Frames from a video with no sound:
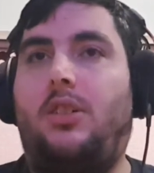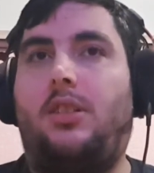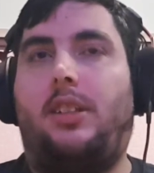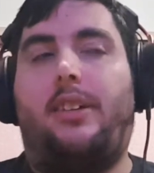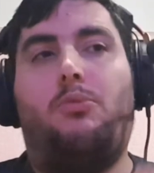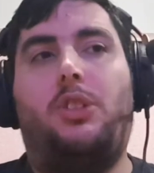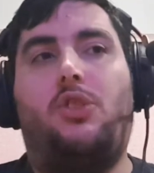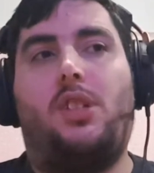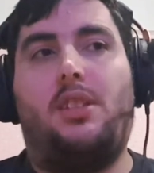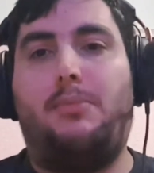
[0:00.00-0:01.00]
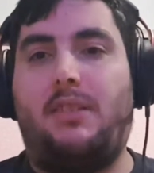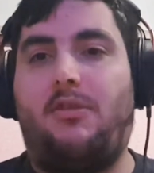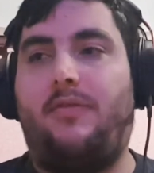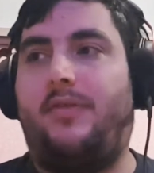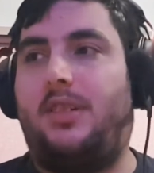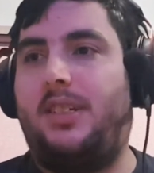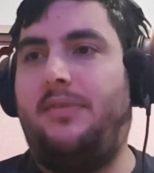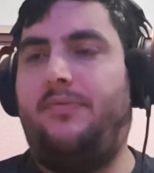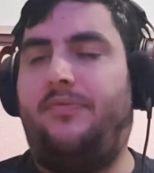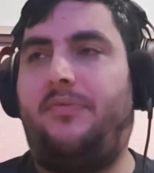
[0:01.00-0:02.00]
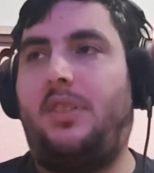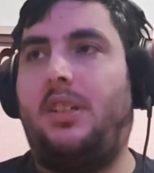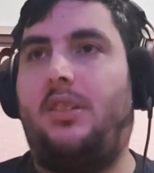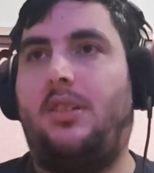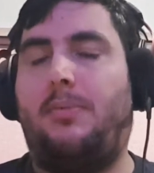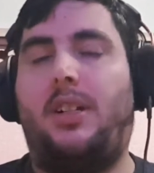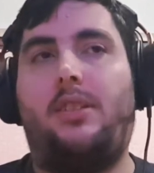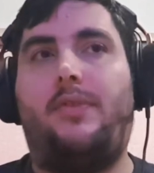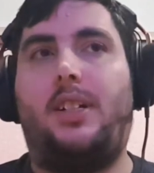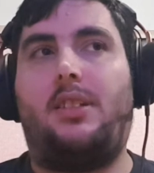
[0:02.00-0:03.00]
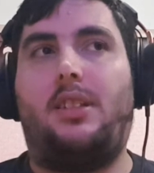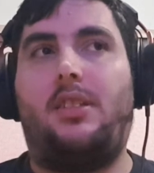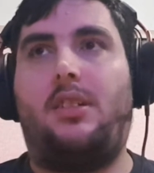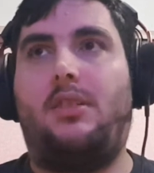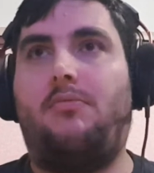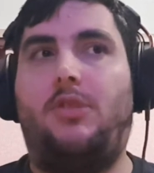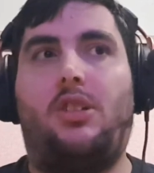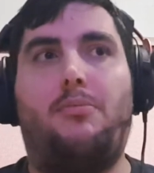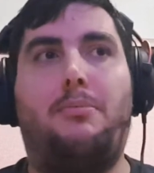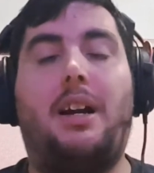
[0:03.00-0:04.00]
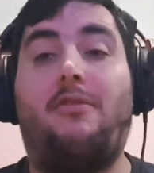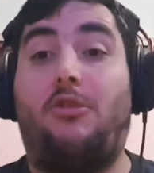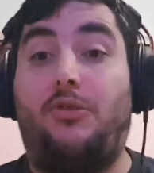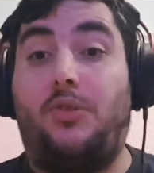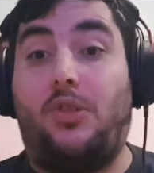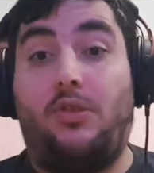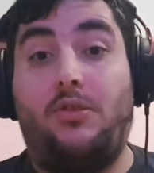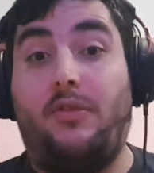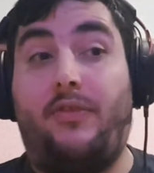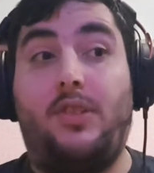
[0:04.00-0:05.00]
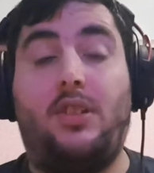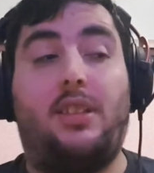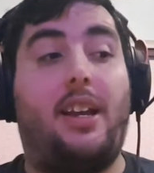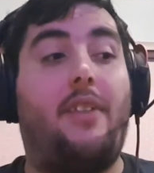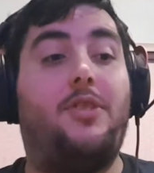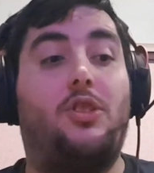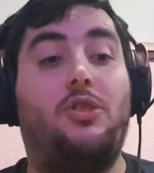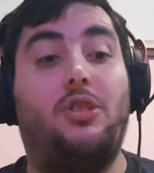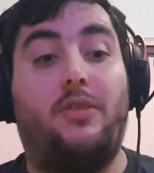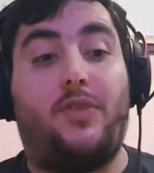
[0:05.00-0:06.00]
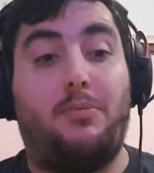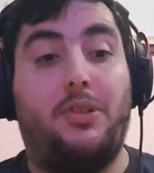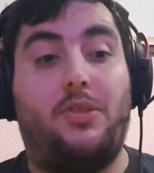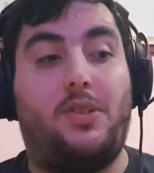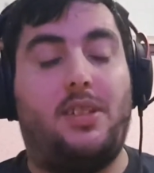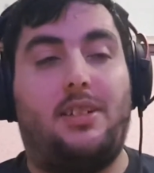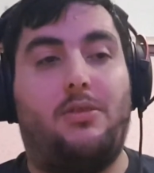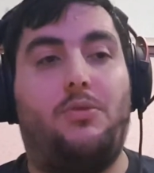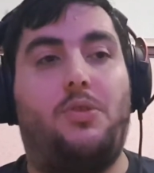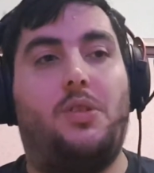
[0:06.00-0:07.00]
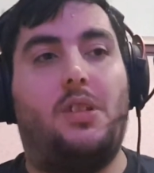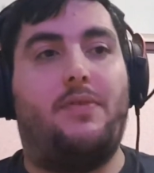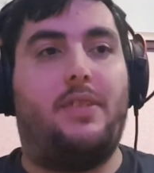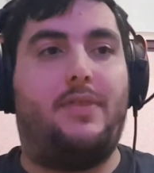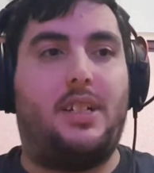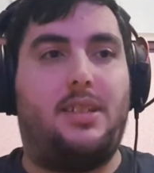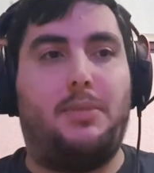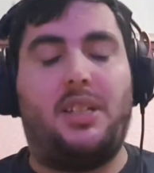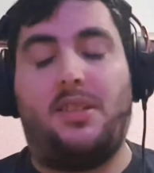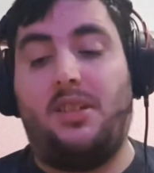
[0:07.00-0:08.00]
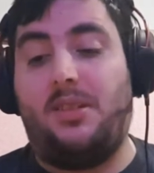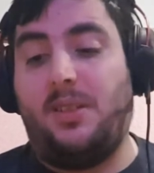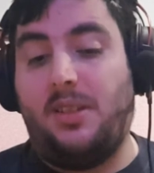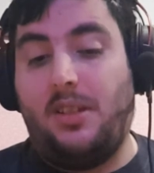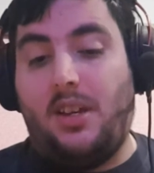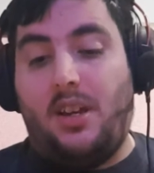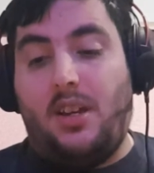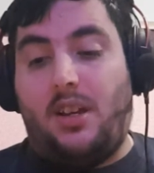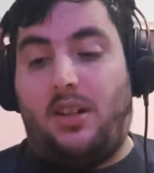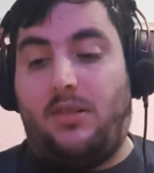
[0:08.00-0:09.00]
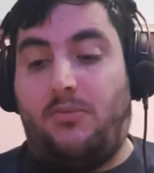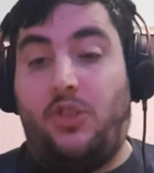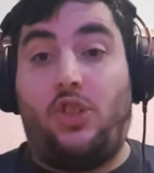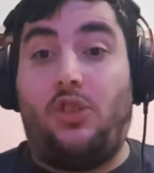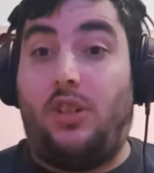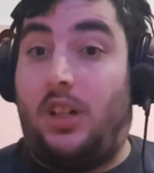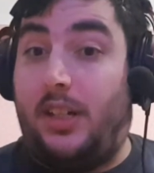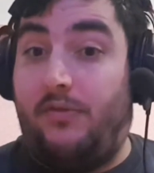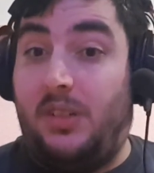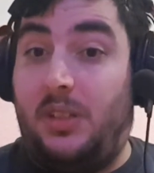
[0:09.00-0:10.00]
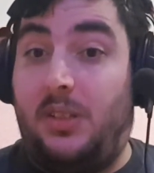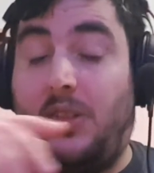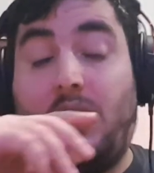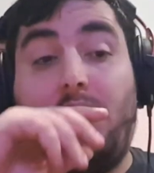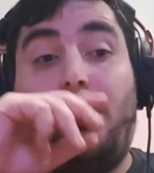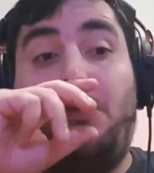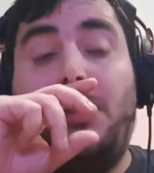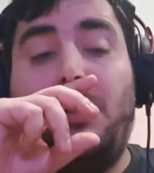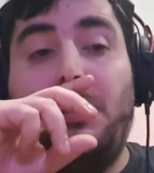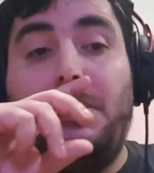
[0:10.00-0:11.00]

like, when you see the Marrow fight, despite the fact that I think, Marrow's nerfed, they have to nerf the person that loses for the fight to make sense, which I really disagree with.